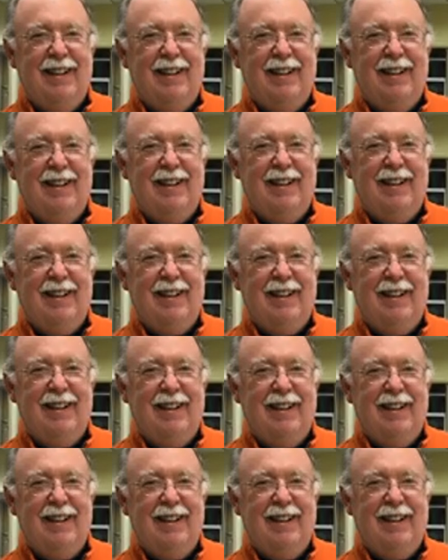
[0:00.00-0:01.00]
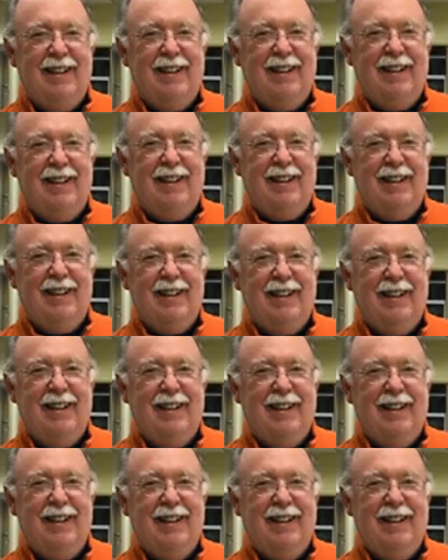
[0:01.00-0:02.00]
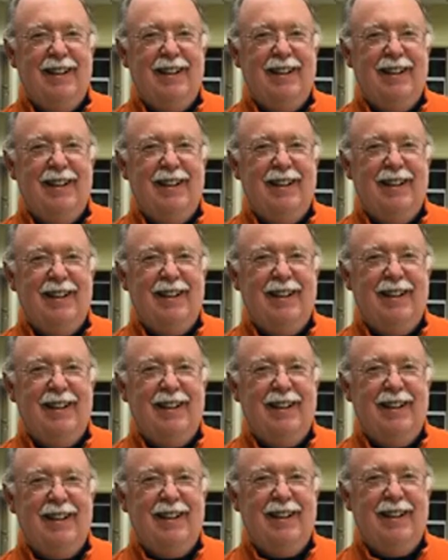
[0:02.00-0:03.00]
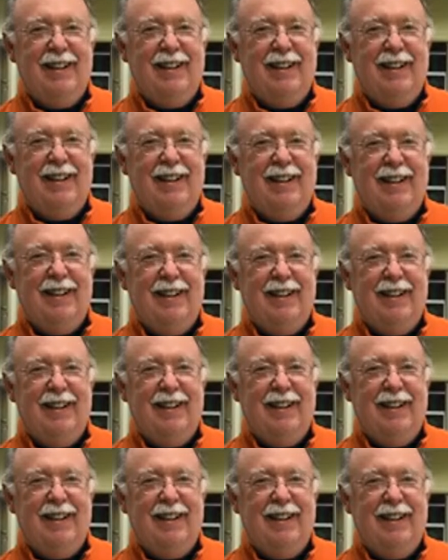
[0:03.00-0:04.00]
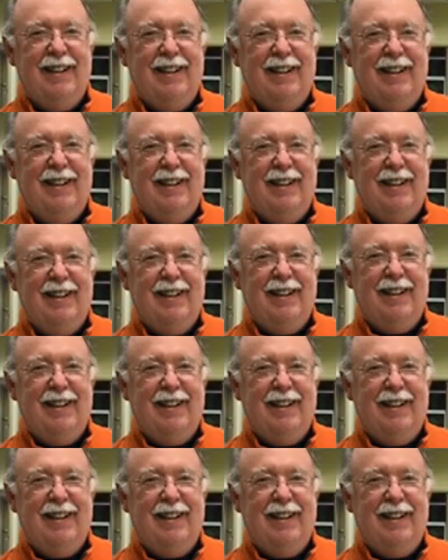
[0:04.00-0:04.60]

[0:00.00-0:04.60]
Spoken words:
(not speaking)